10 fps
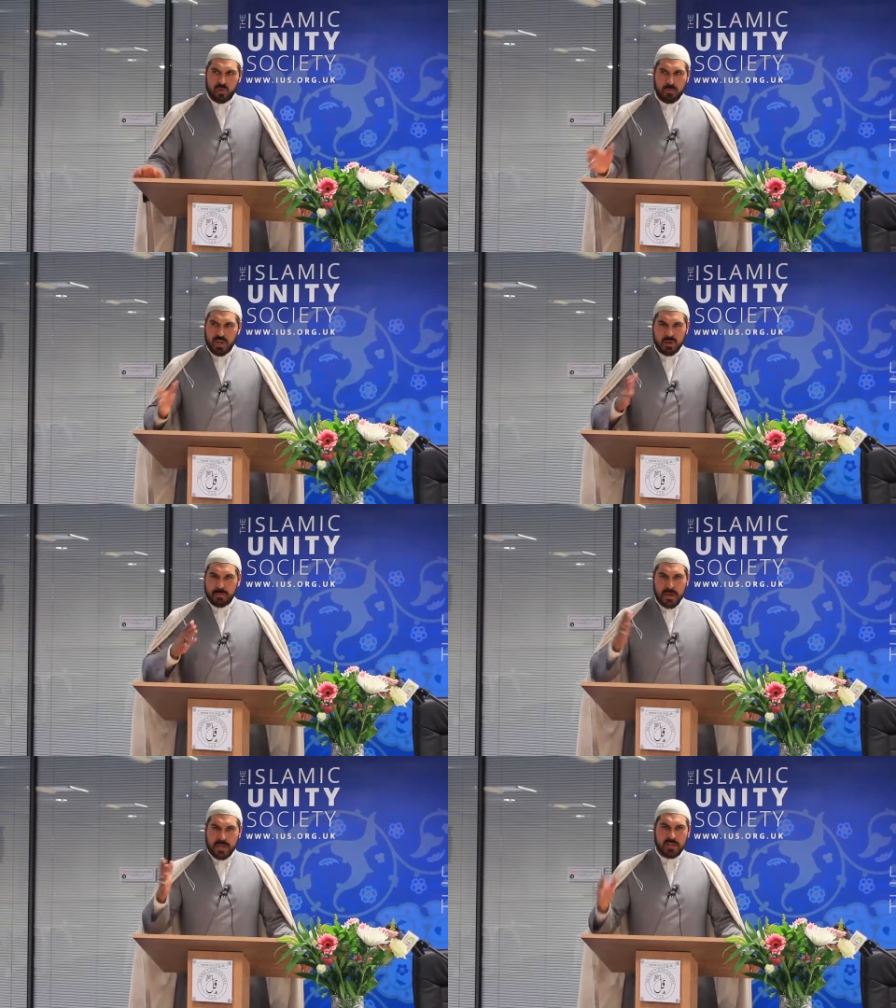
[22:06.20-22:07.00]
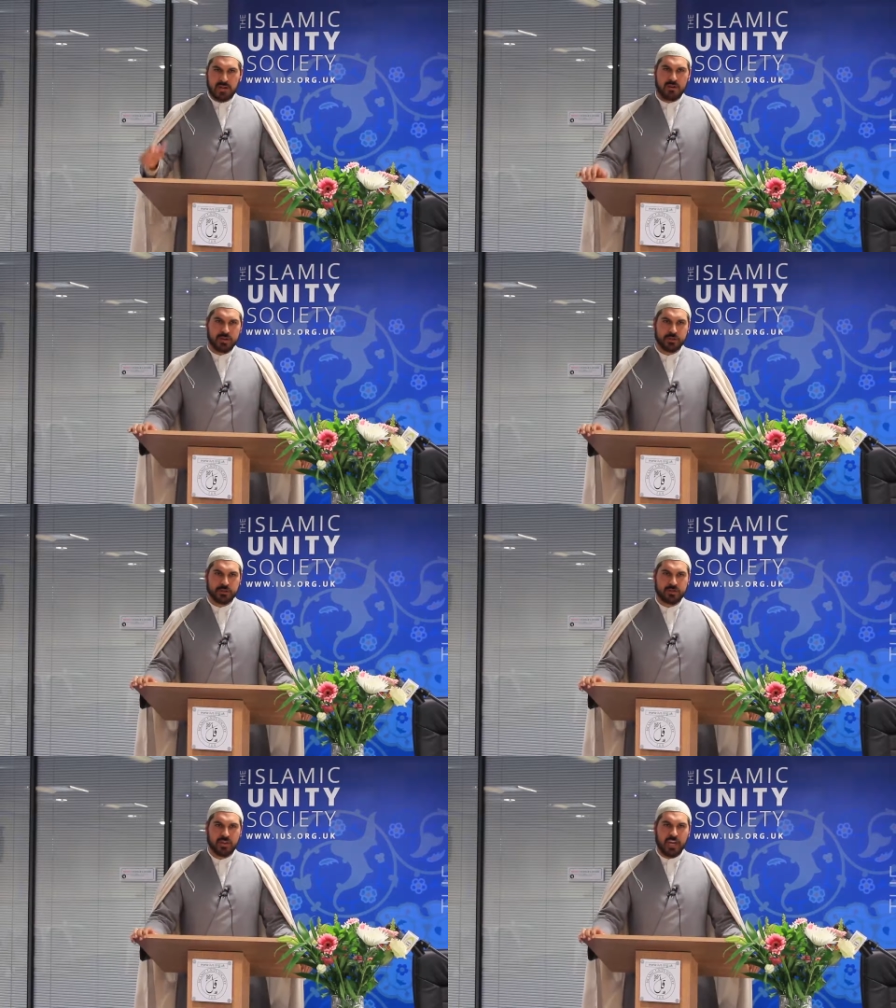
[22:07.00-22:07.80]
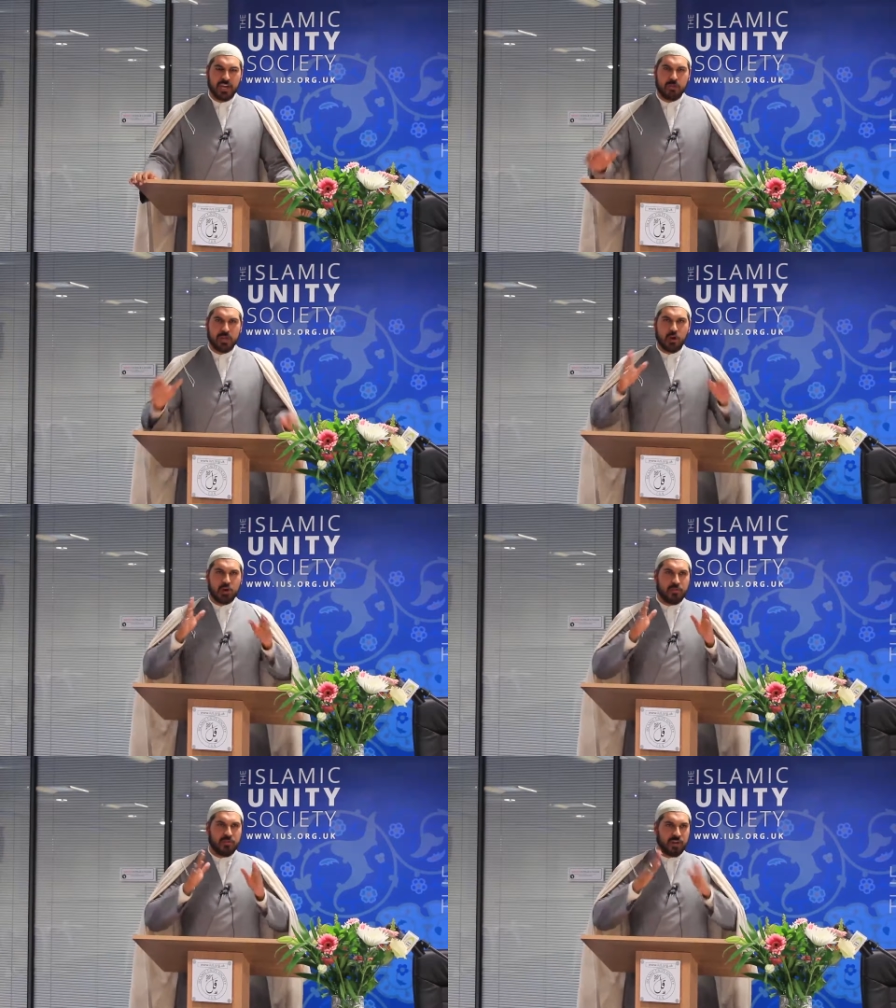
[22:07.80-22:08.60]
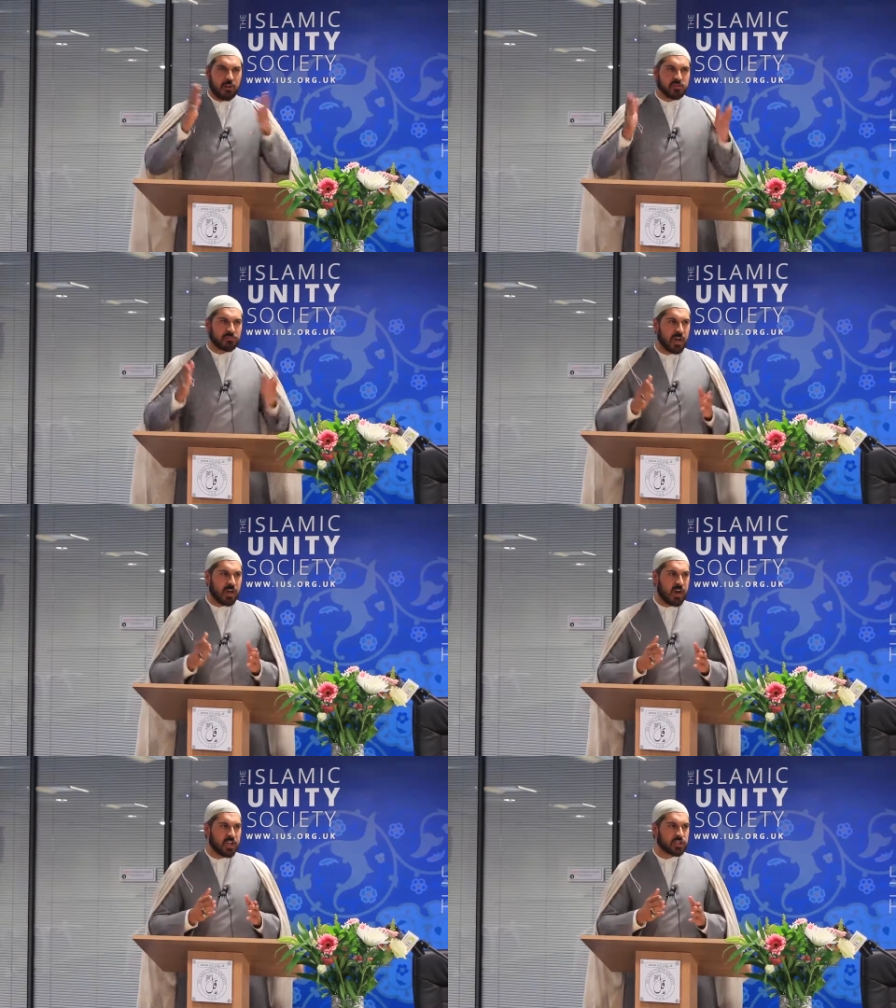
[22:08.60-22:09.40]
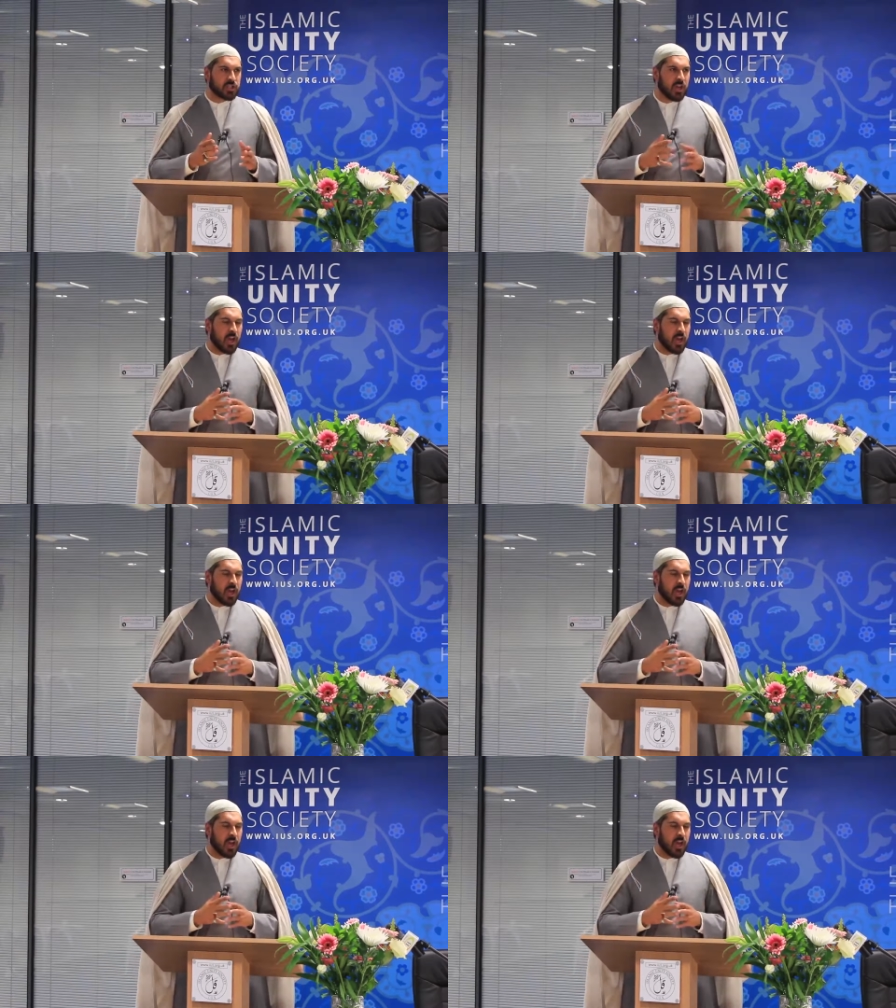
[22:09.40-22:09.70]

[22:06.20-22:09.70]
Pick up any narration. Even when the Holy Prophet goes on Mi'raj,